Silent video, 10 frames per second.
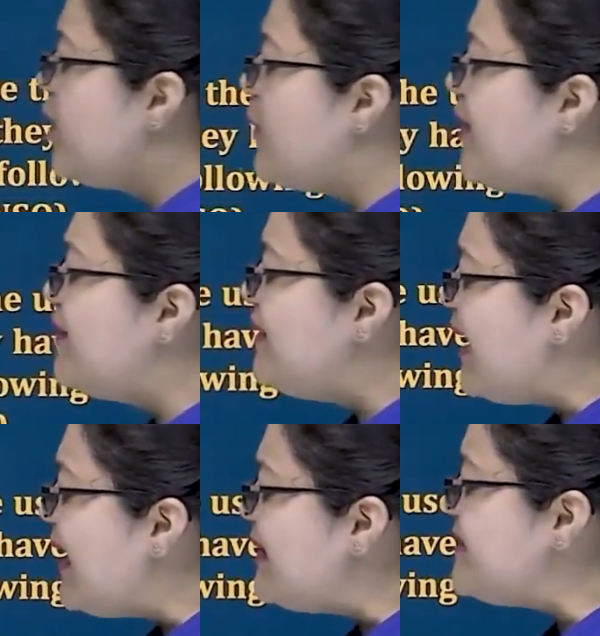require
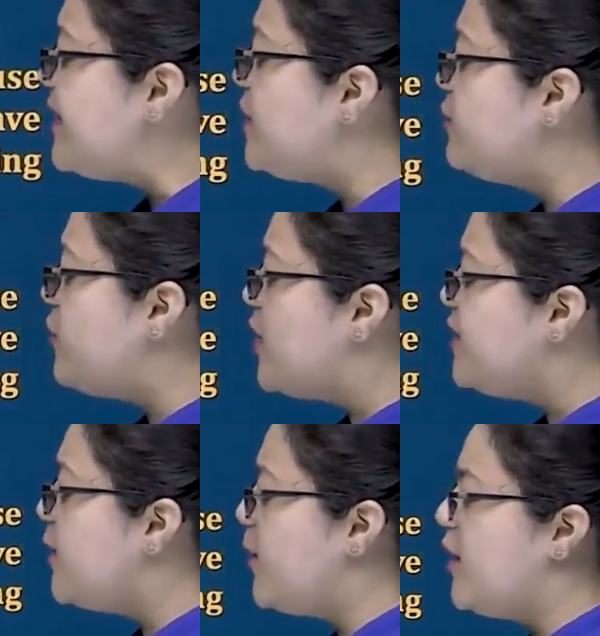large setup for
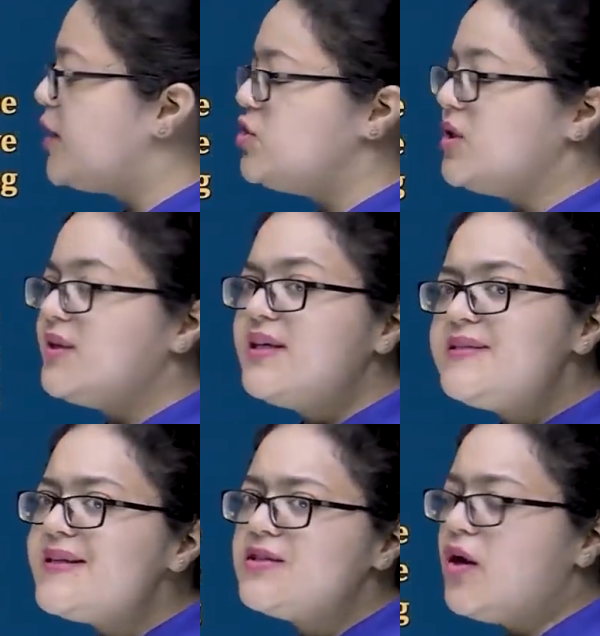their production. This
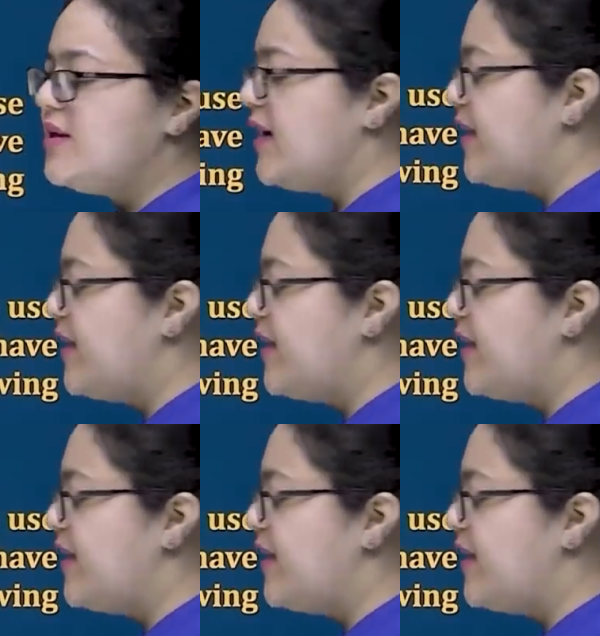is not